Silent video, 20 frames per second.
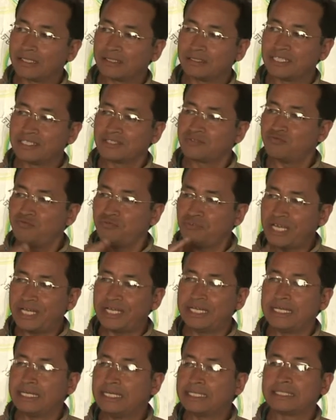There's
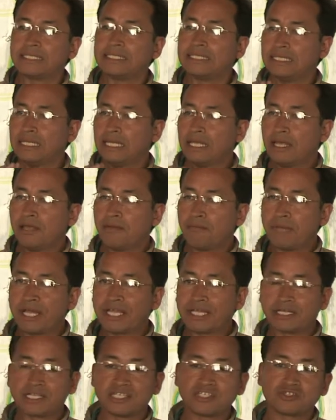very little
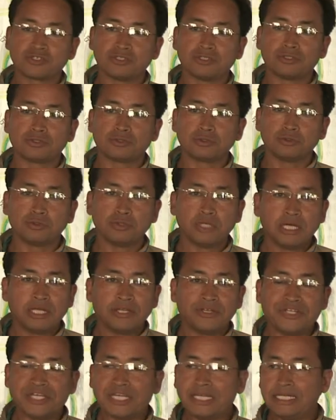migration to
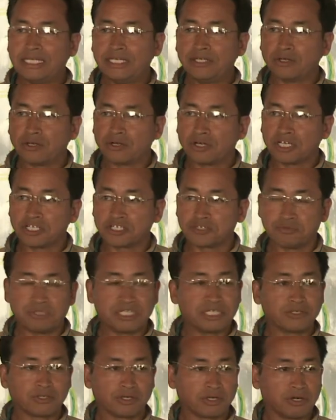Delhi or
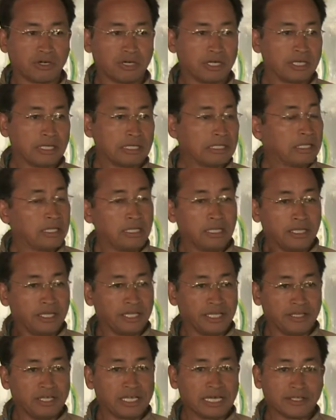Kashmir or
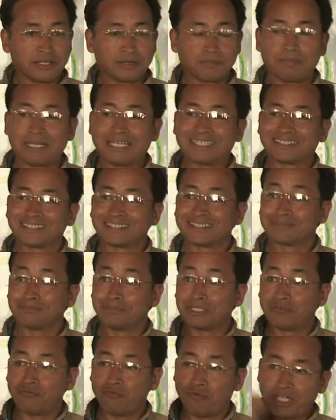any other places.
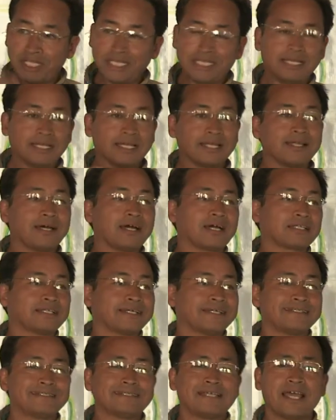But within Ladakh,
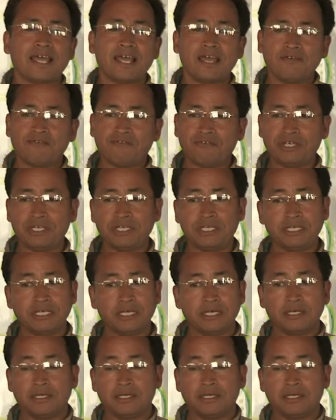there is heavy,